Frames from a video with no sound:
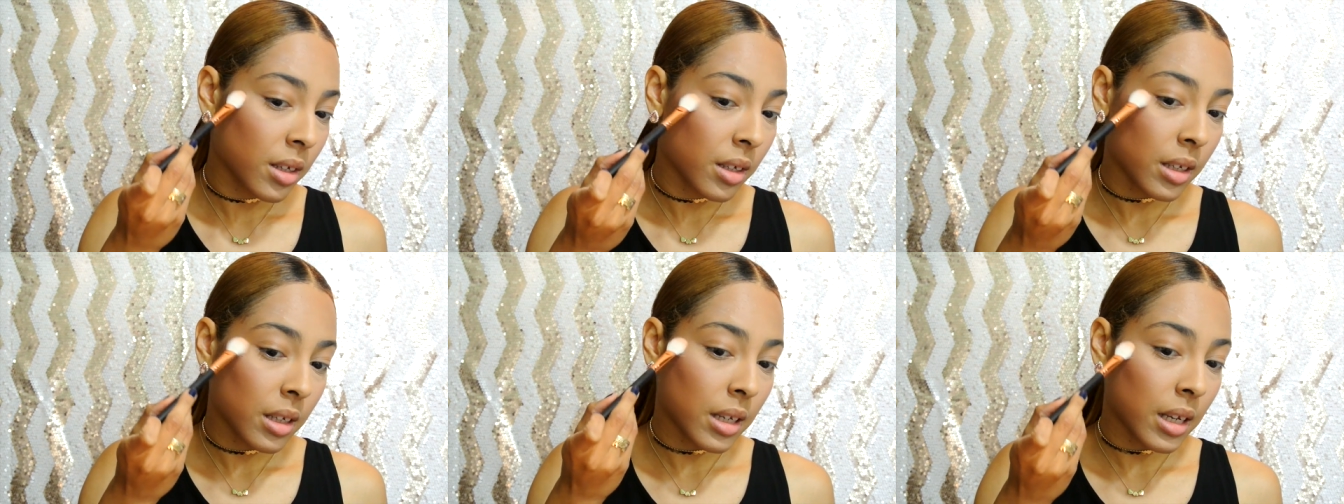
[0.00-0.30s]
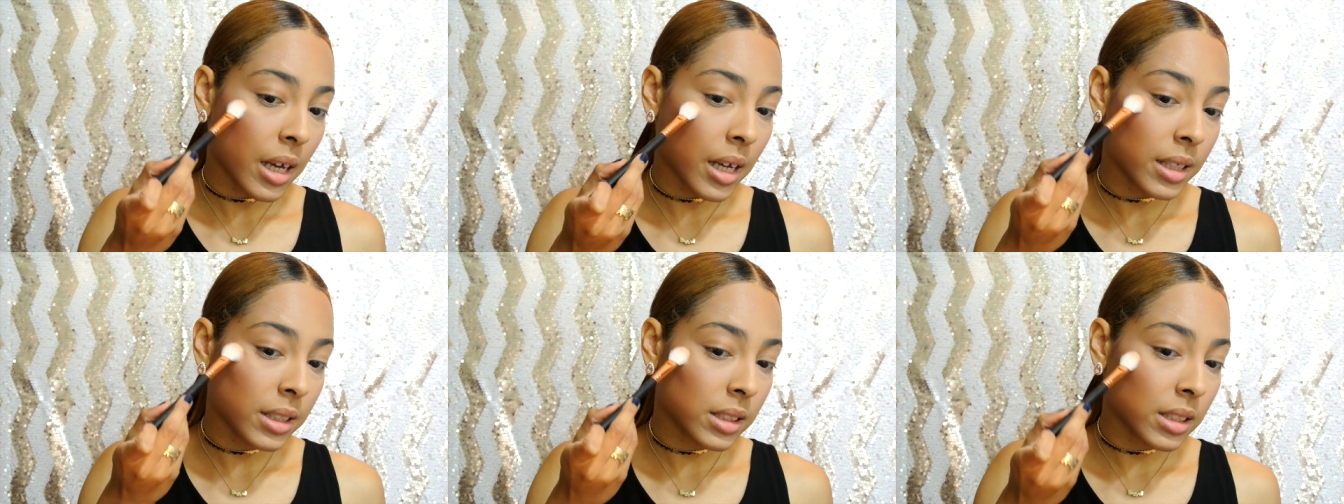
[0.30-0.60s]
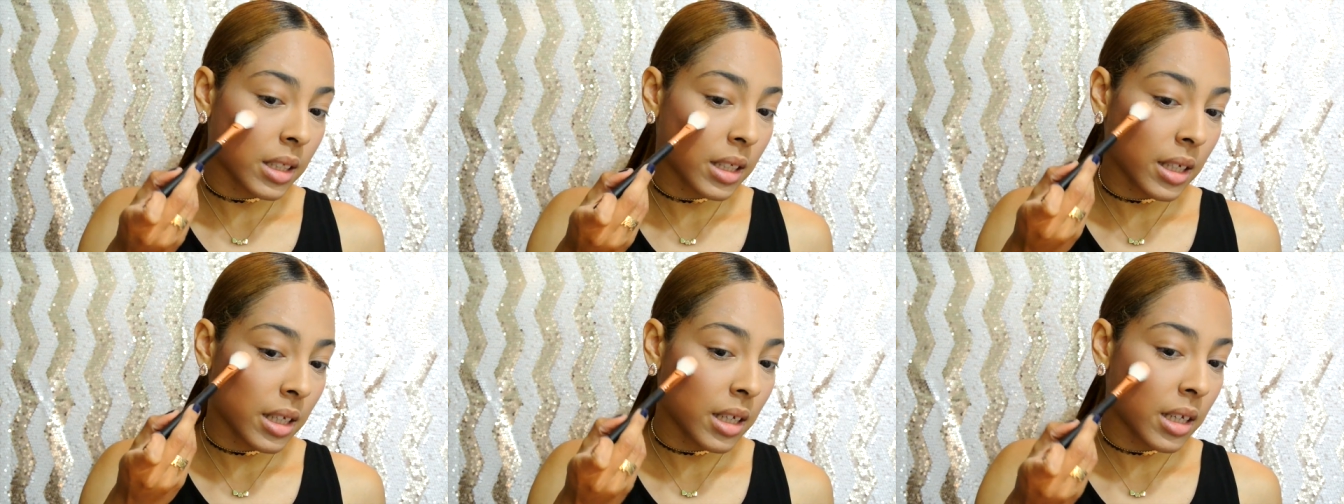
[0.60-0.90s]

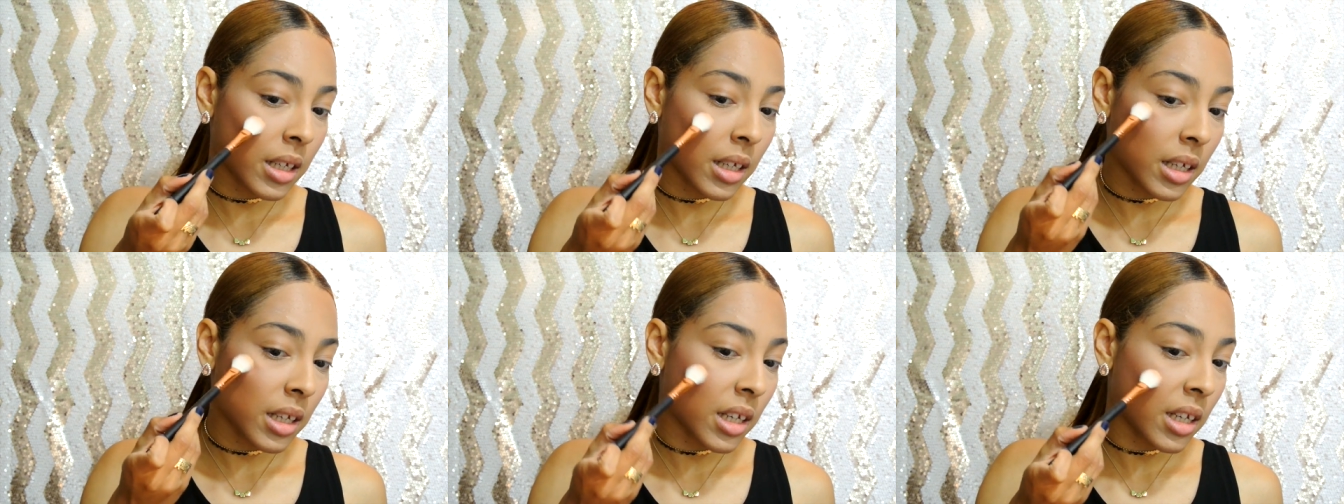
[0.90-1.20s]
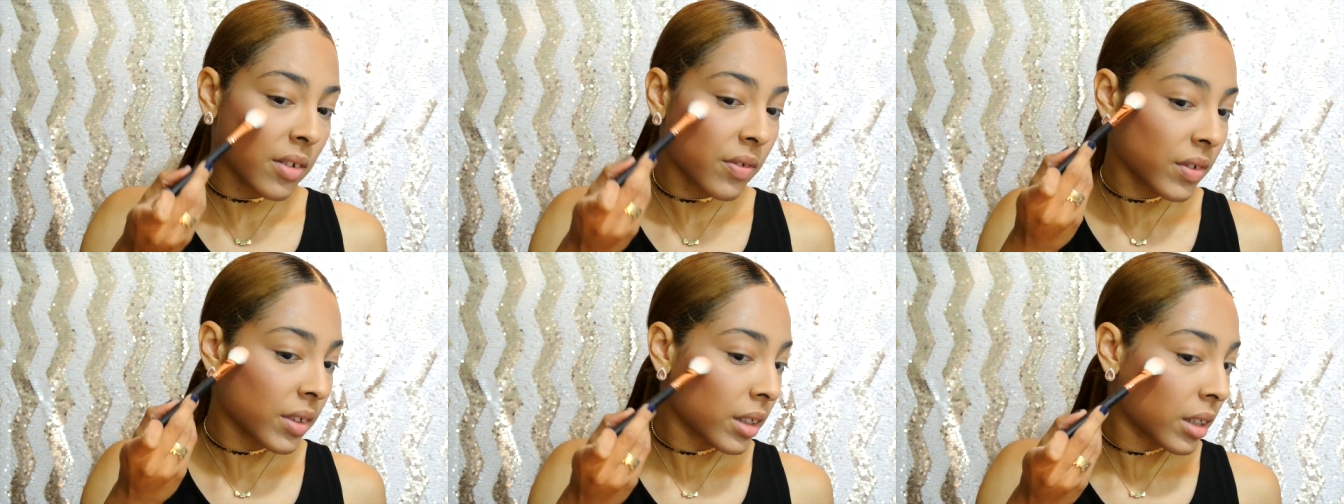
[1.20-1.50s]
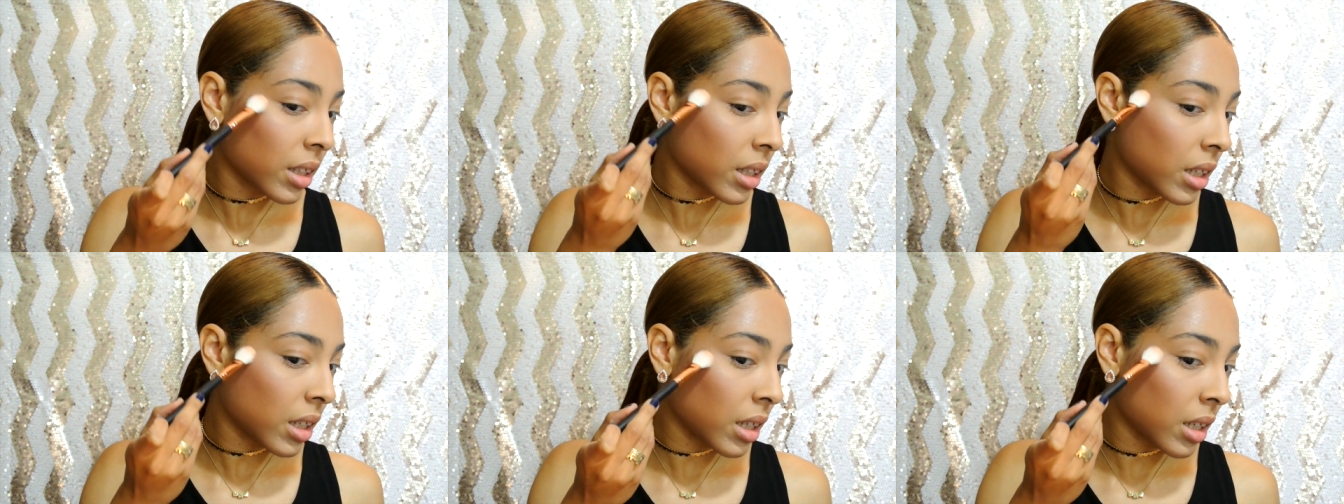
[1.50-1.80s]
nicely,
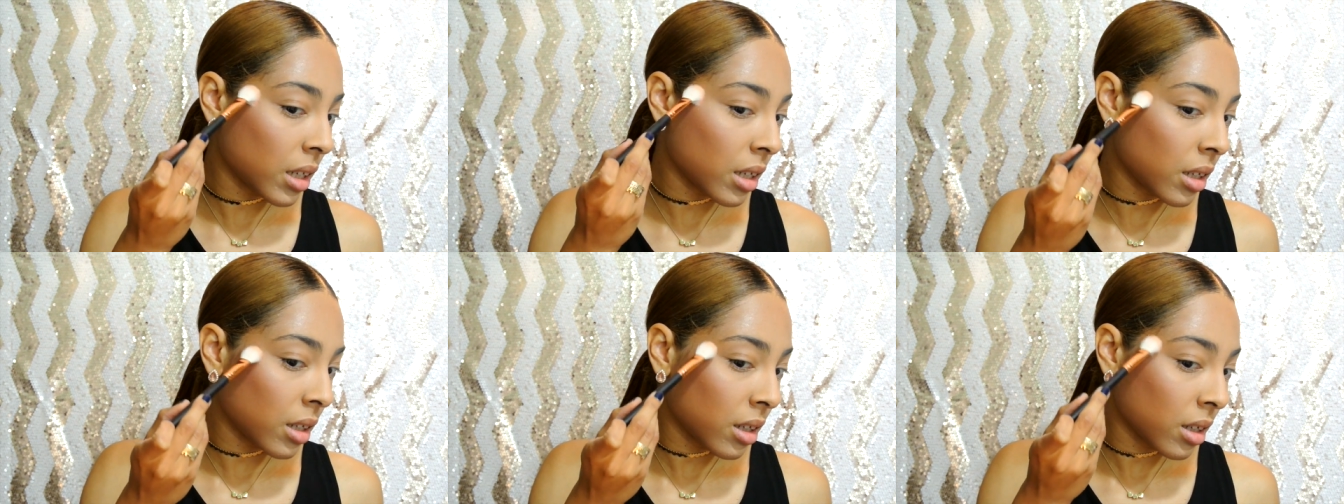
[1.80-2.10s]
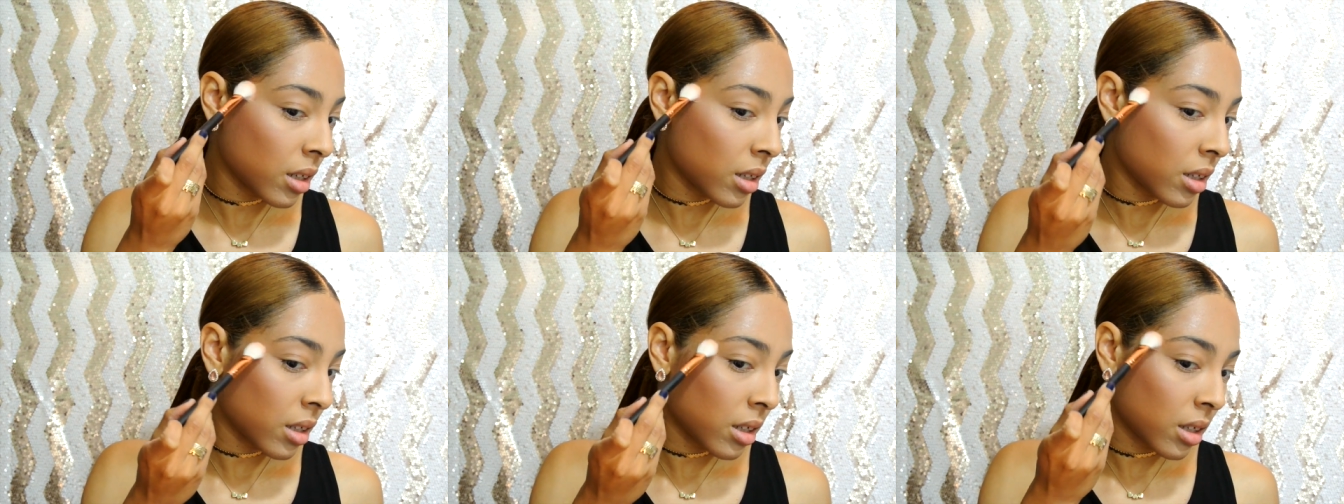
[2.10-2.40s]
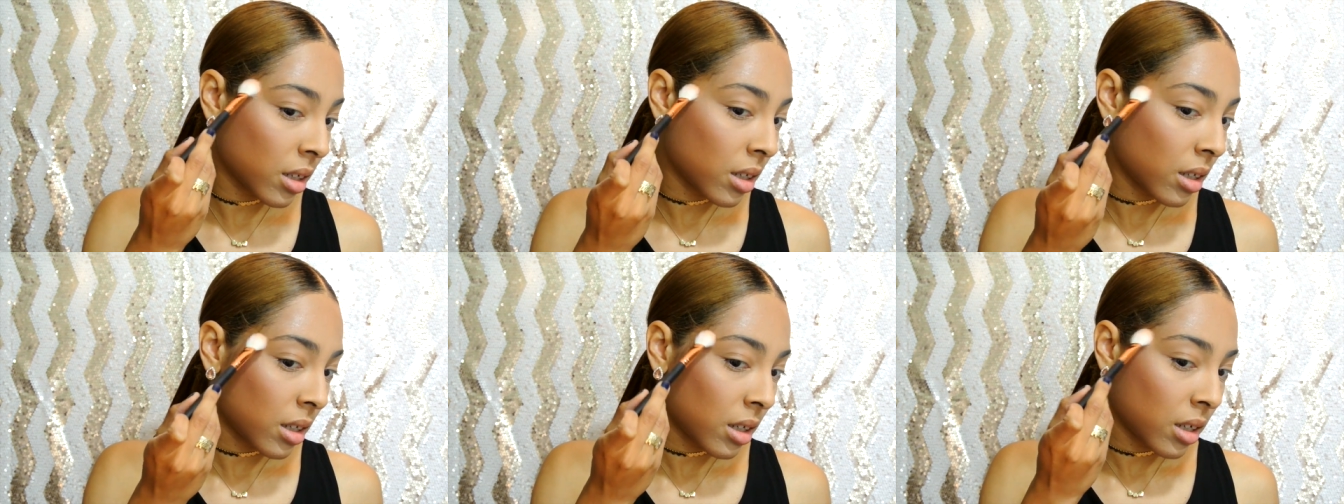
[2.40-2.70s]
evenly,
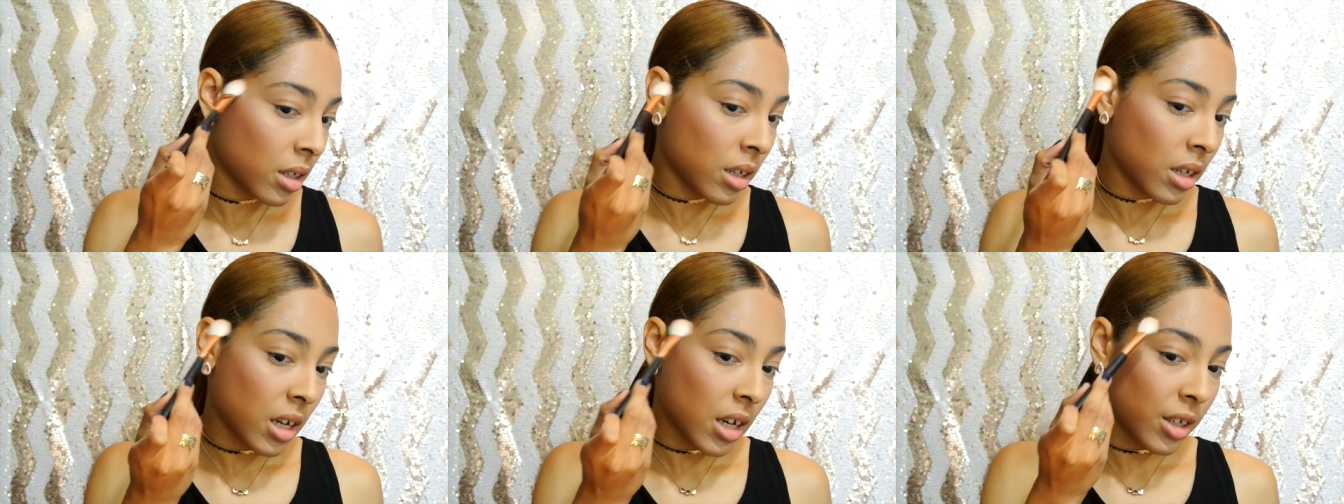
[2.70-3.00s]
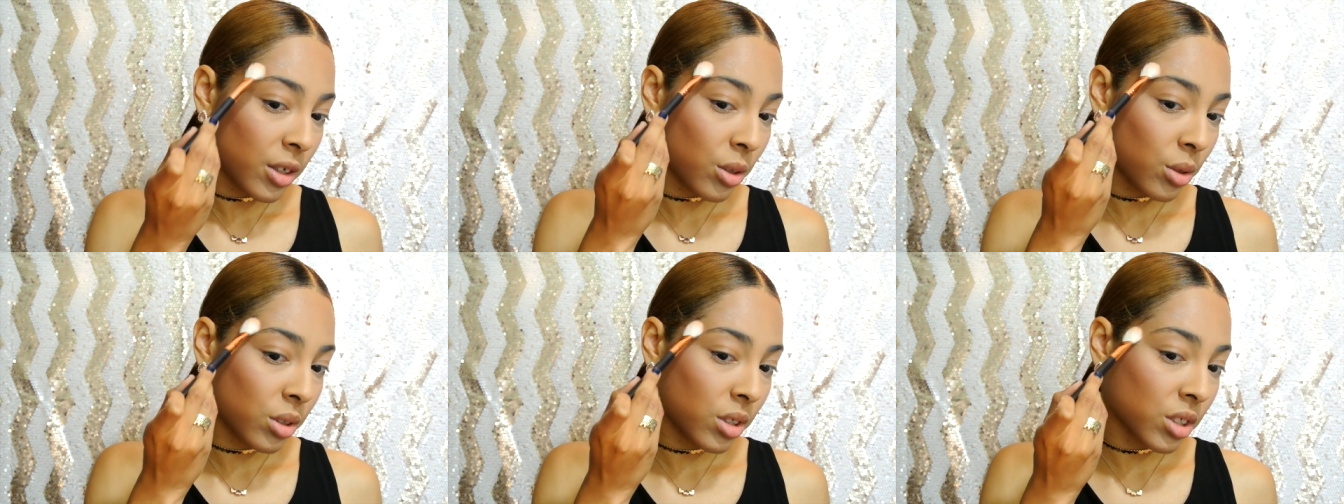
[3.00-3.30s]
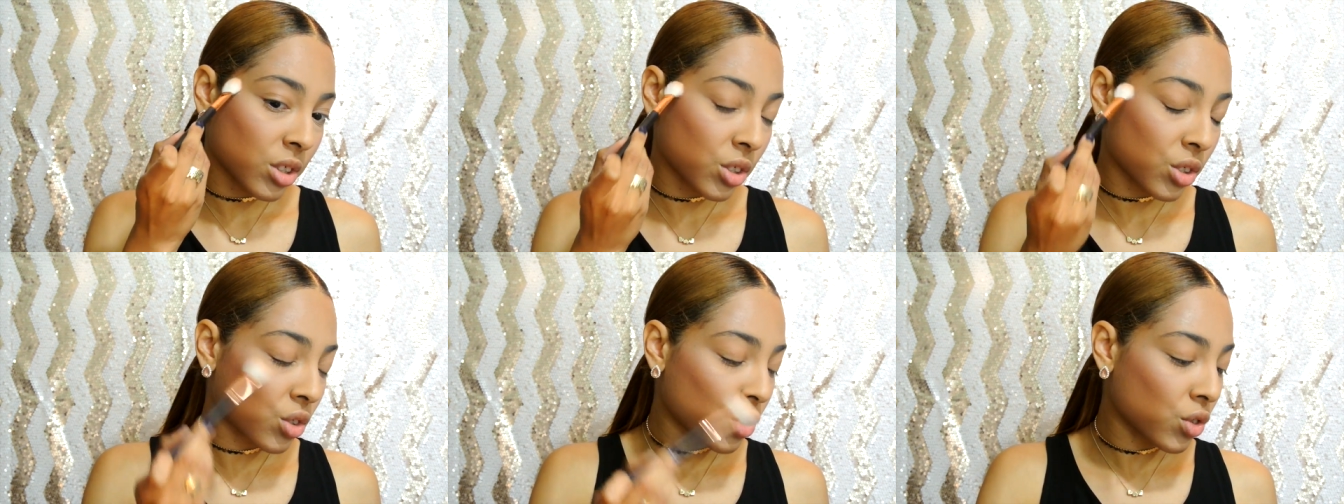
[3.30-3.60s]
and you
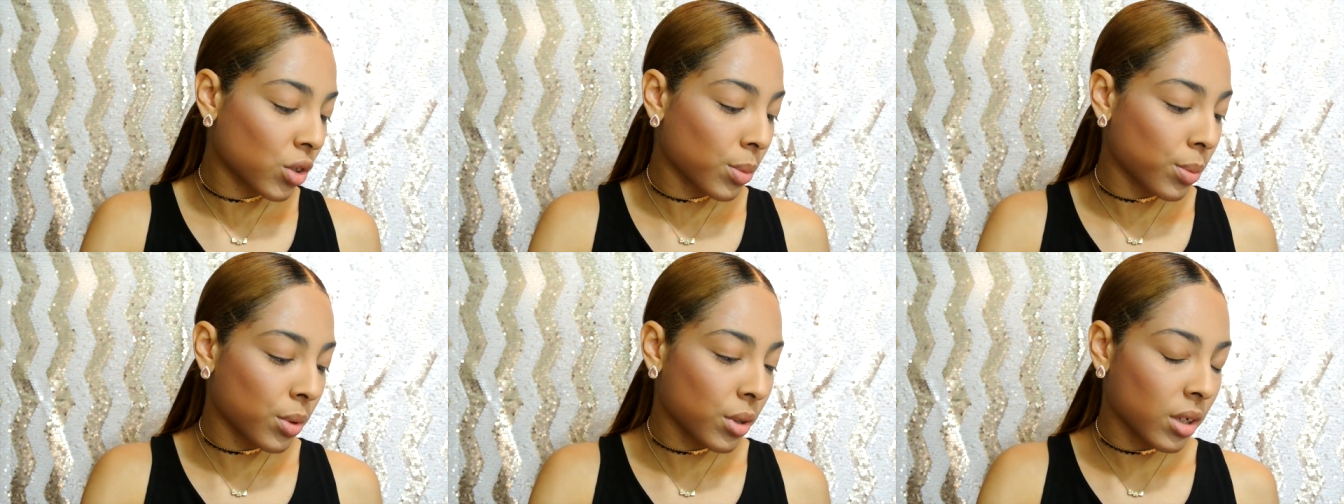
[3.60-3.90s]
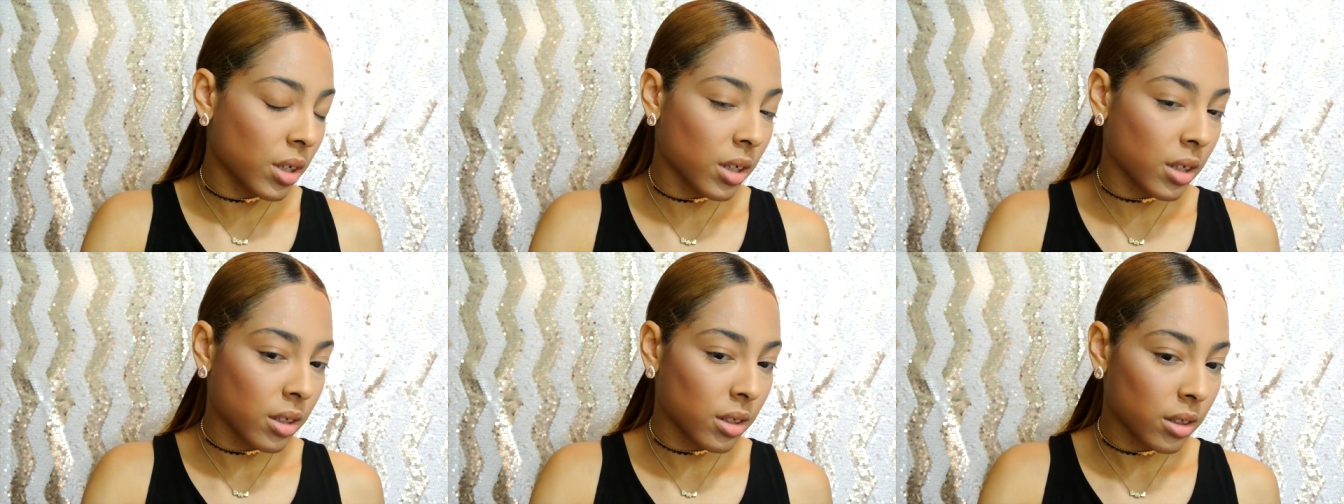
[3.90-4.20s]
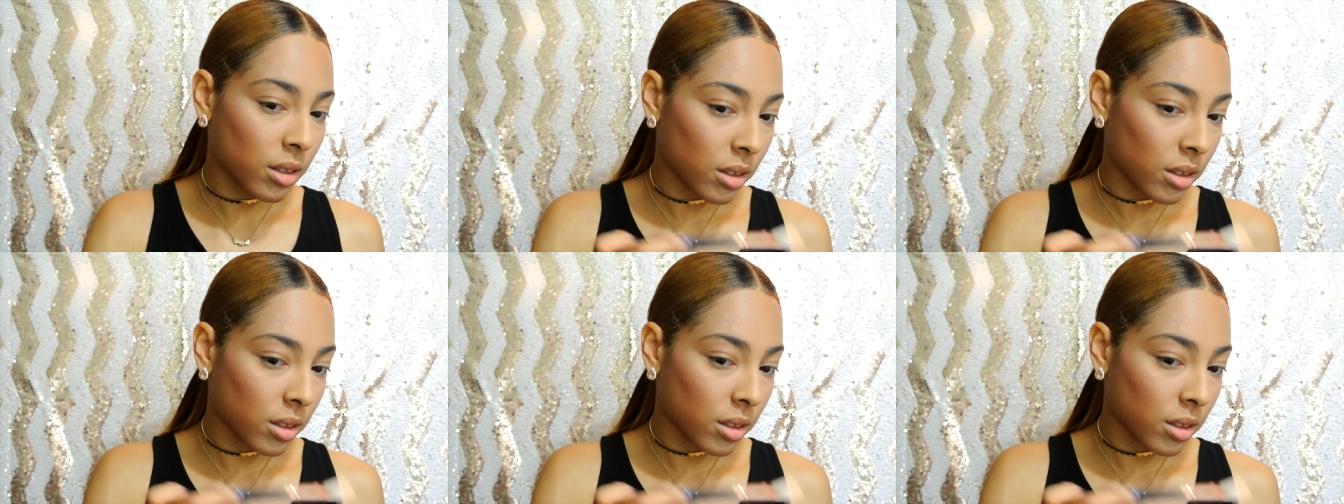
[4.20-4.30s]
distribute it